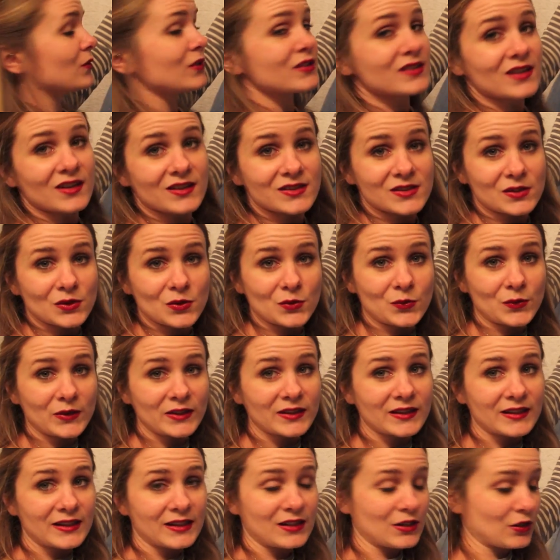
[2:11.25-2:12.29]
is also
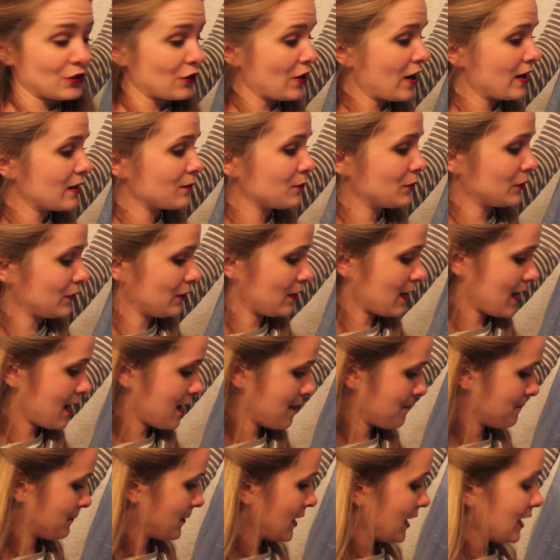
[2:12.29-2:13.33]
really incredible.
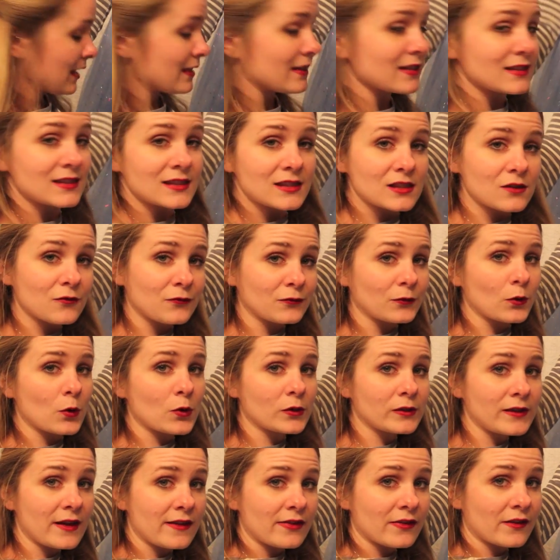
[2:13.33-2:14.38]
Um, this is a
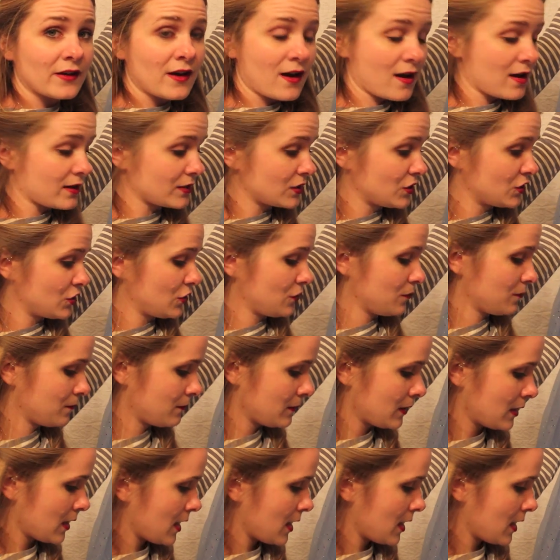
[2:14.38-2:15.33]
floor-length costume,